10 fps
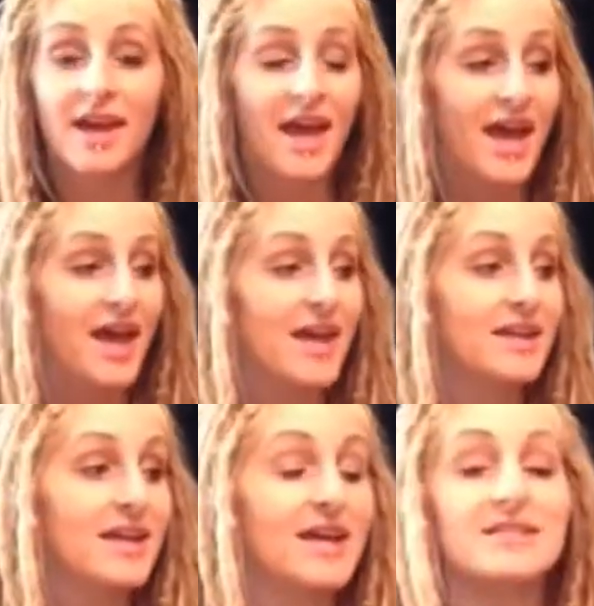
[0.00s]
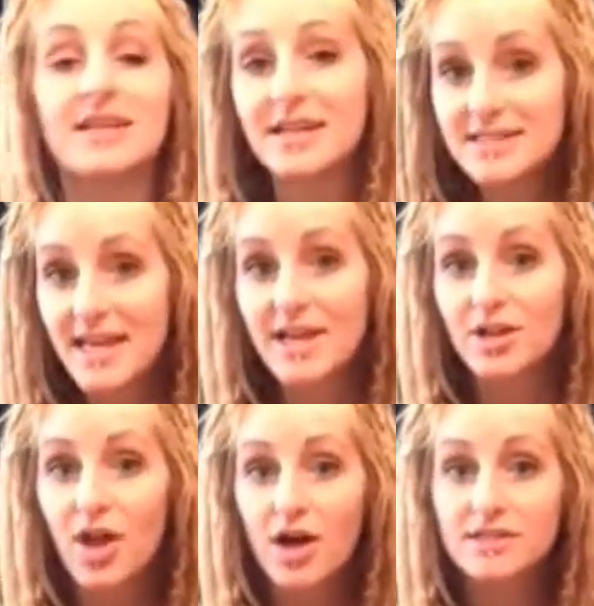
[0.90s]
And it's going to take a
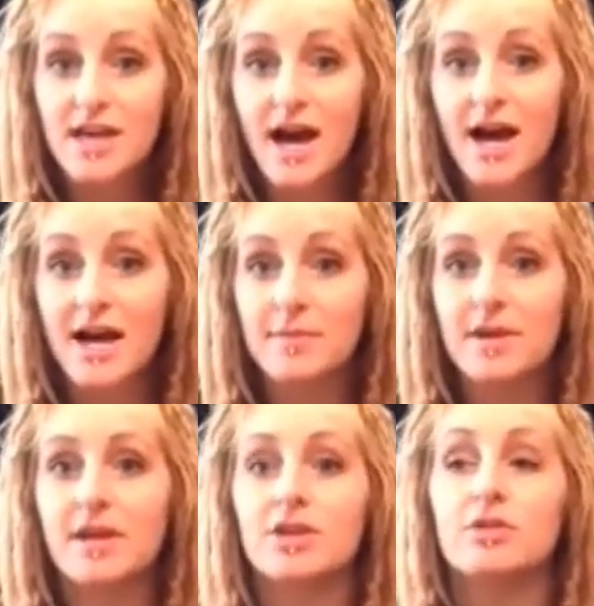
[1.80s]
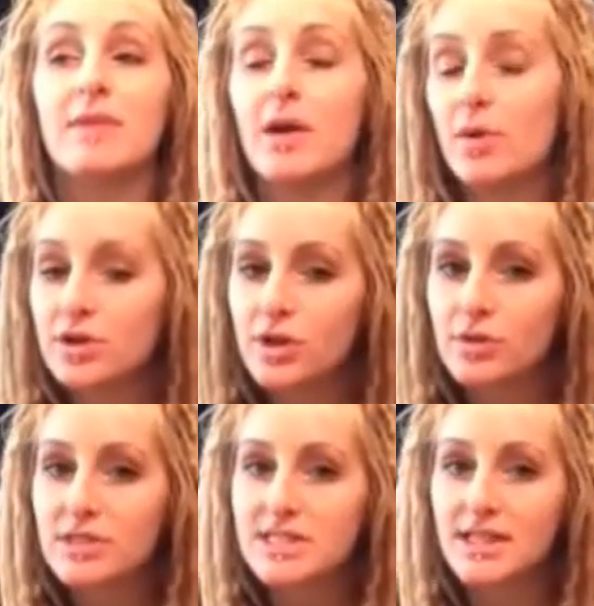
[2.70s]
long time. You may want to go
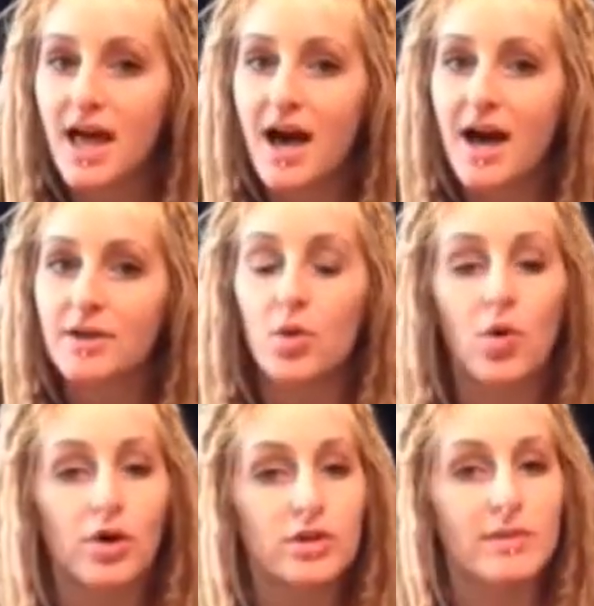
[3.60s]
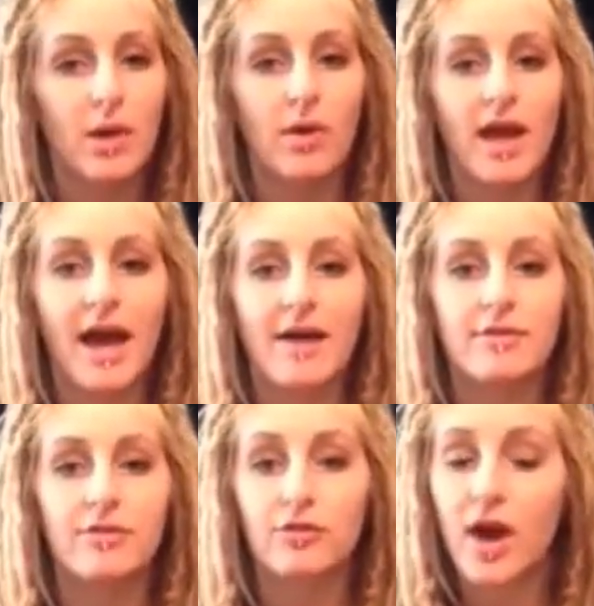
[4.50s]
to a salon, or you may want to have
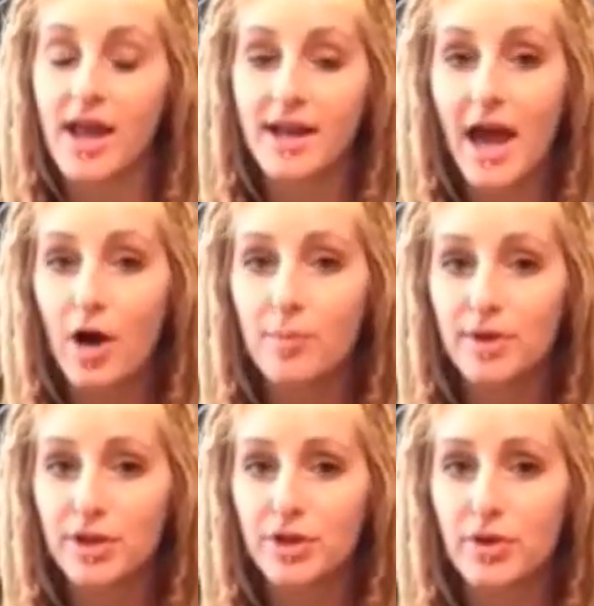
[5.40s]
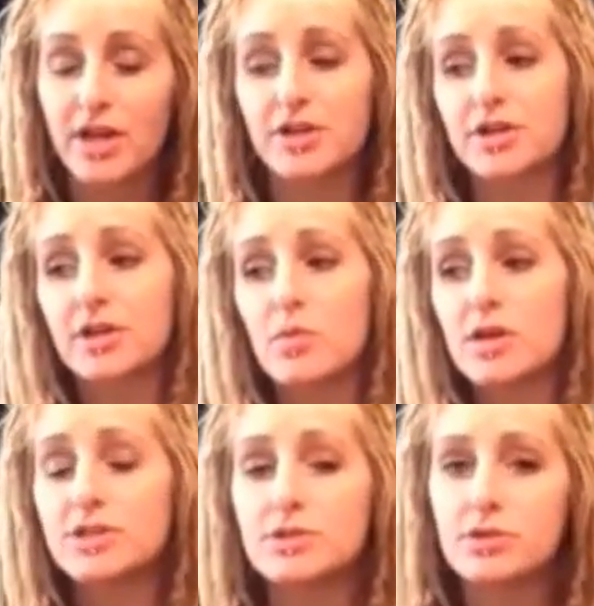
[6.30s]
a friend helping you, and you're going to want
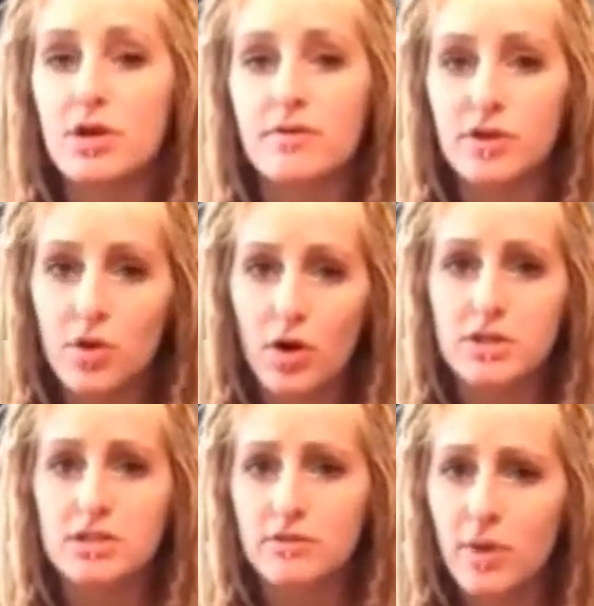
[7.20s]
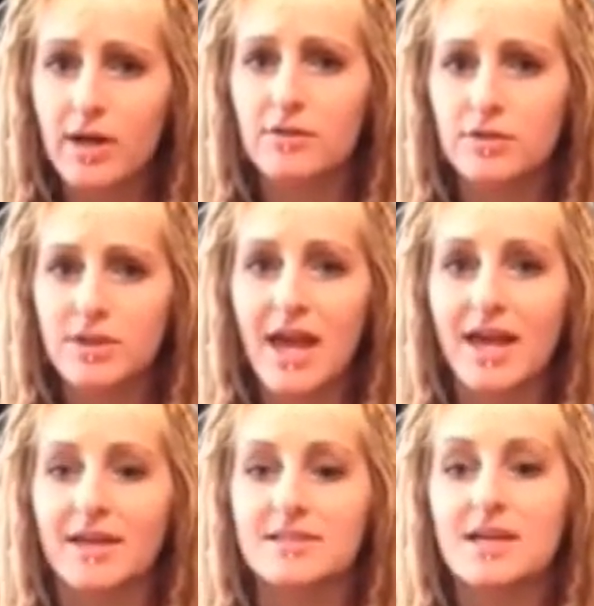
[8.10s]
to do it over the course of quite a few
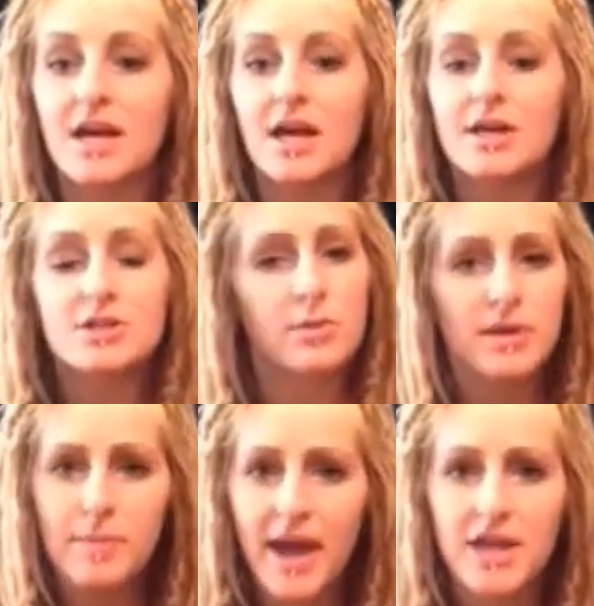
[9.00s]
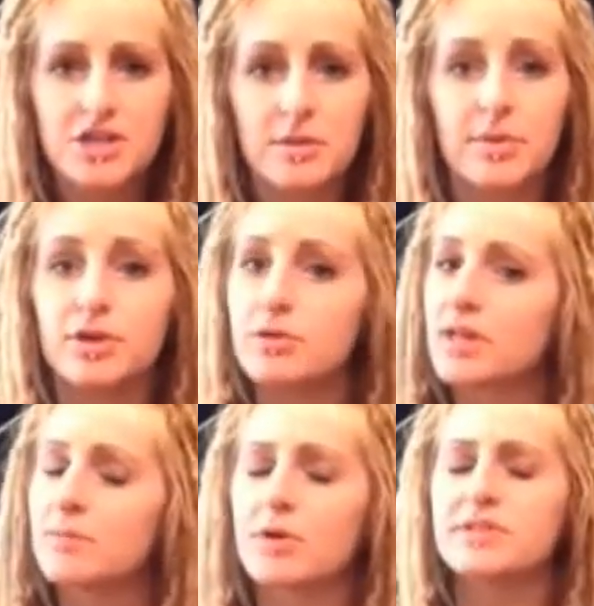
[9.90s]
days. So be patient, but you
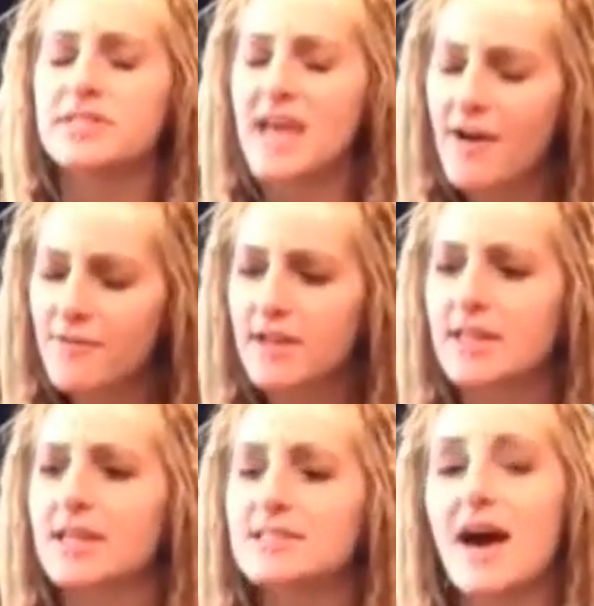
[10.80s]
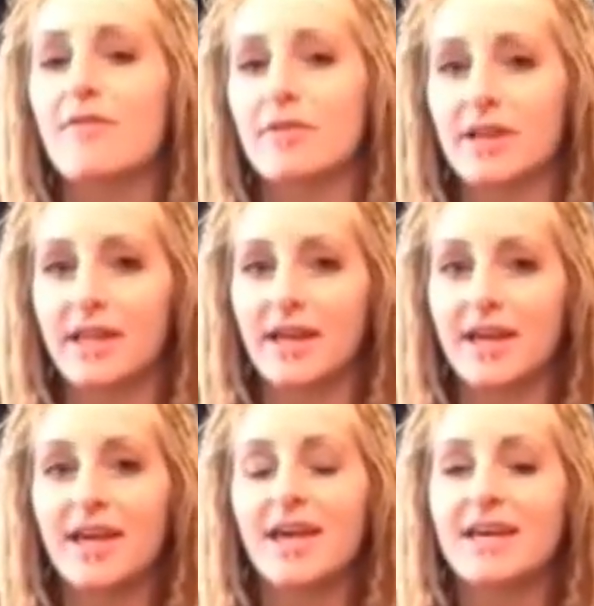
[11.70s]
can most
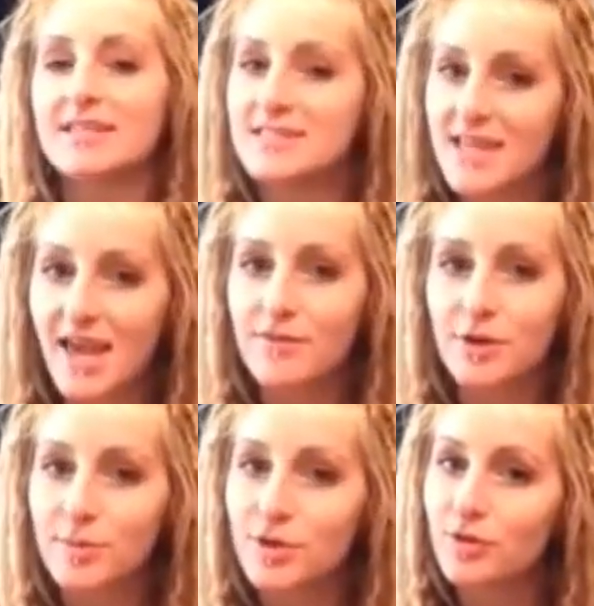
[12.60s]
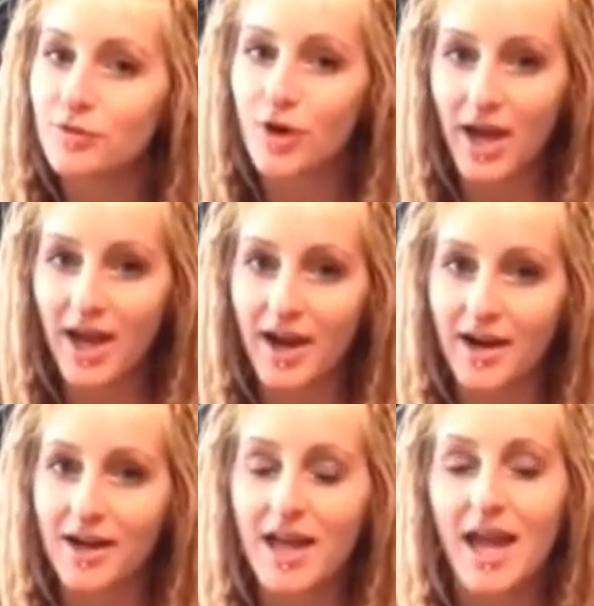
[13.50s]
definitely save your beautiful
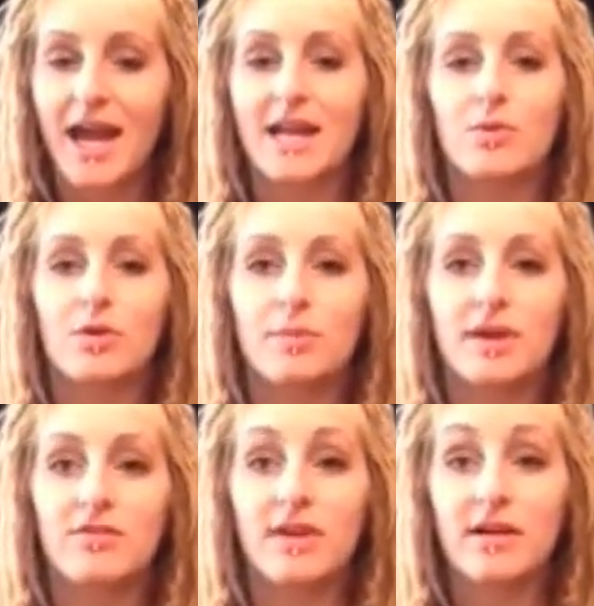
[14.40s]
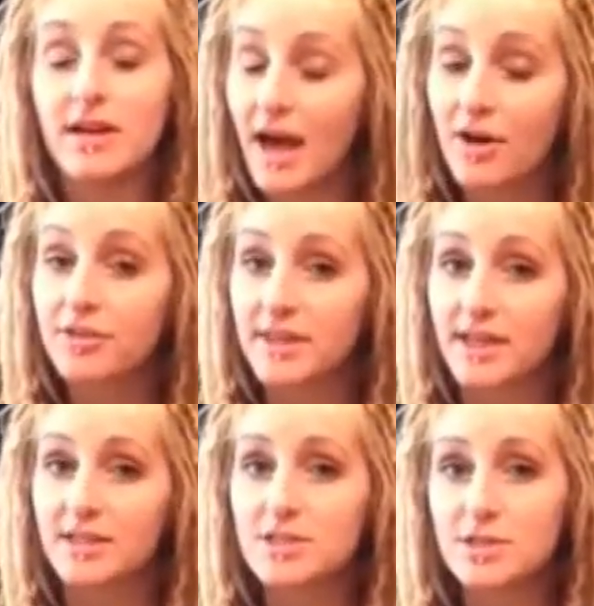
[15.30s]
hair, and it will be very
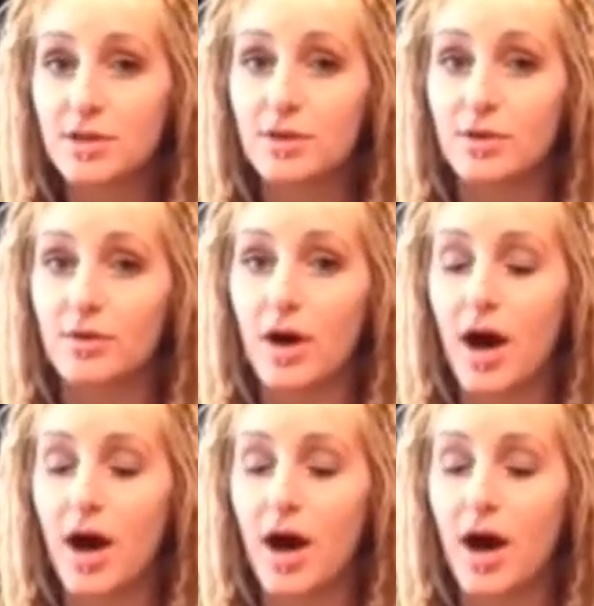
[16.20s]
healthy too,